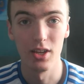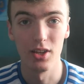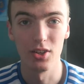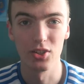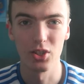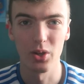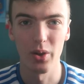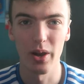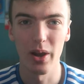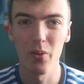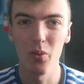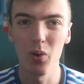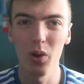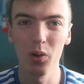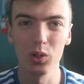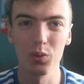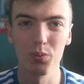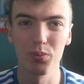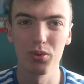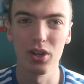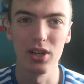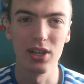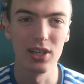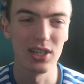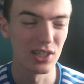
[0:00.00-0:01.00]
so I was
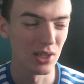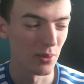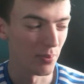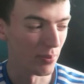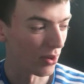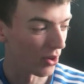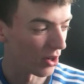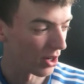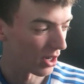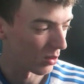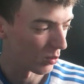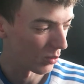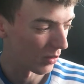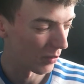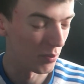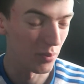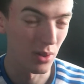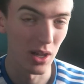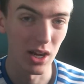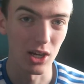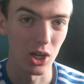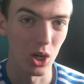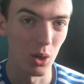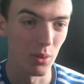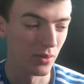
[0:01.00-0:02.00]
pretty disappointed with
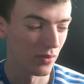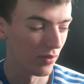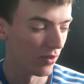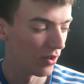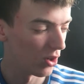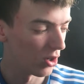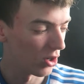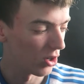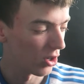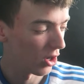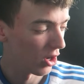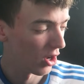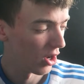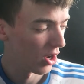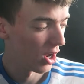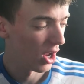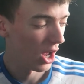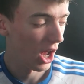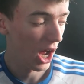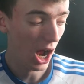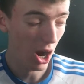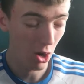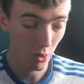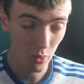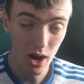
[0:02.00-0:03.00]
Black Ops 4.
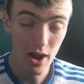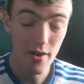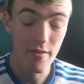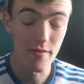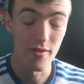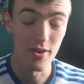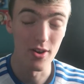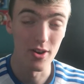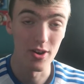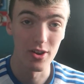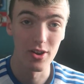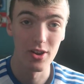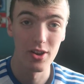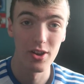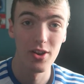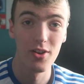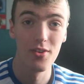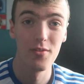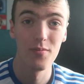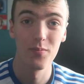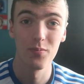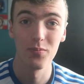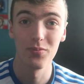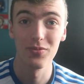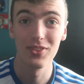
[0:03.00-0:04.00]
However,
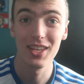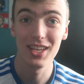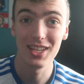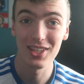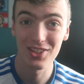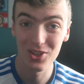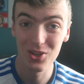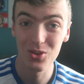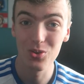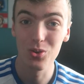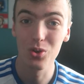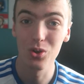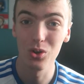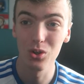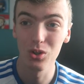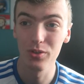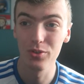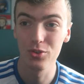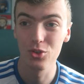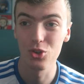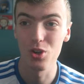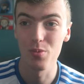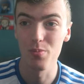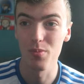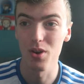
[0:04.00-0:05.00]
this new Call
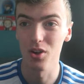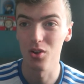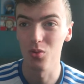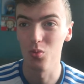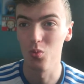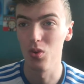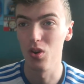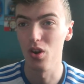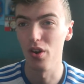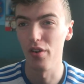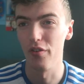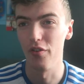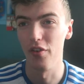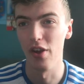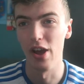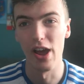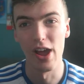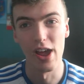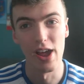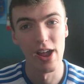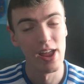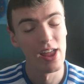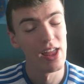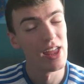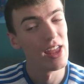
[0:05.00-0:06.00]
of Duty Modern
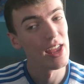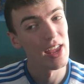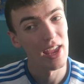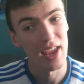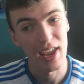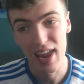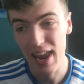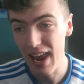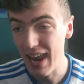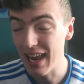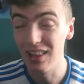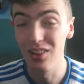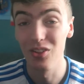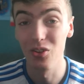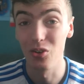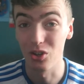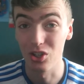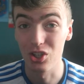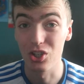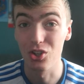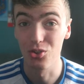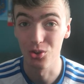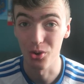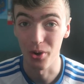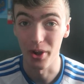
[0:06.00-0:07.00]
Warfare, it
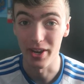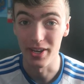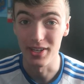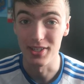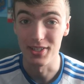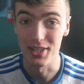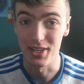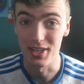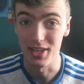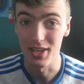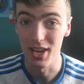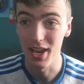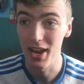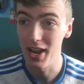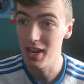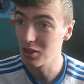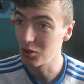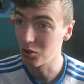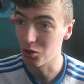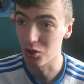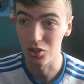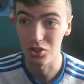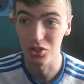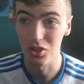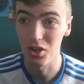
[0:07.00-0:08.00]
looks crazy. It
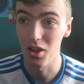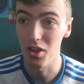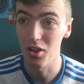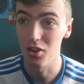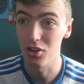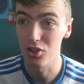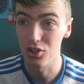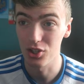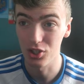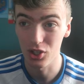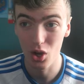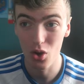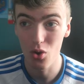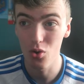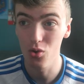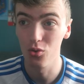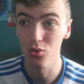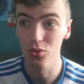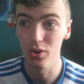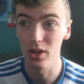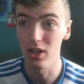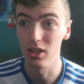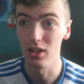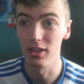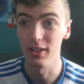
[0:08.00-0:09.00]
looks so
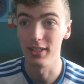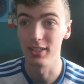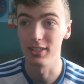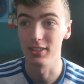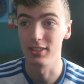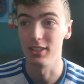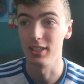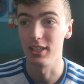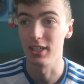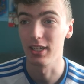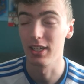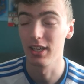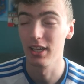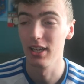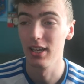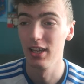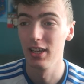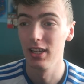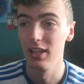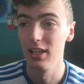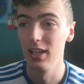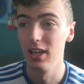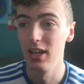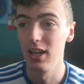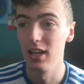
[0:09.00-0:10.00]
realistic,
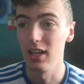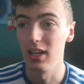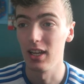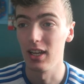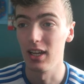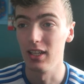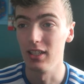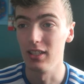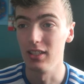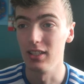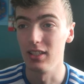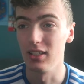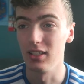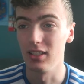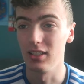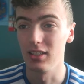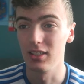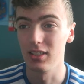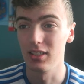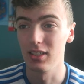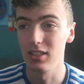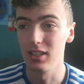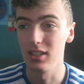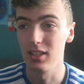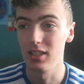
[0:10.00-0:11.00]

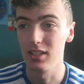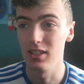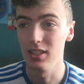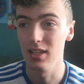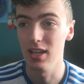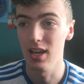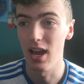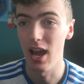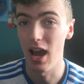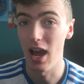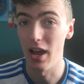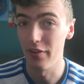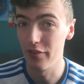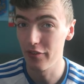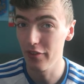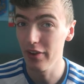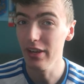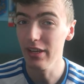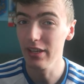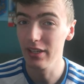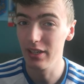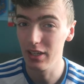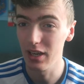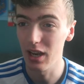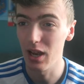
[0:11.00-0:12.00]
and yeah, I
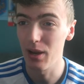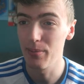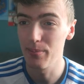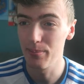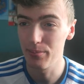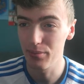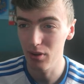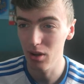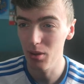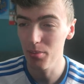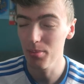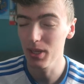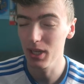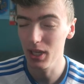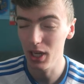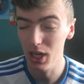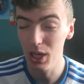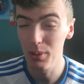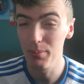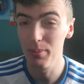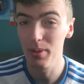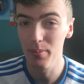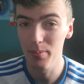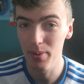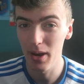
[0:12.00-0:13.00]
think I'm probably going
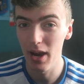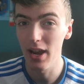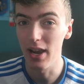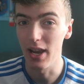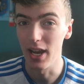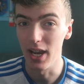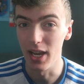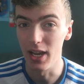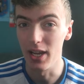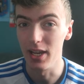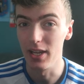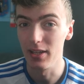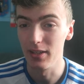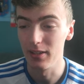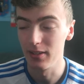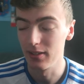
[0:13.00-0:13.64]
to be buying it.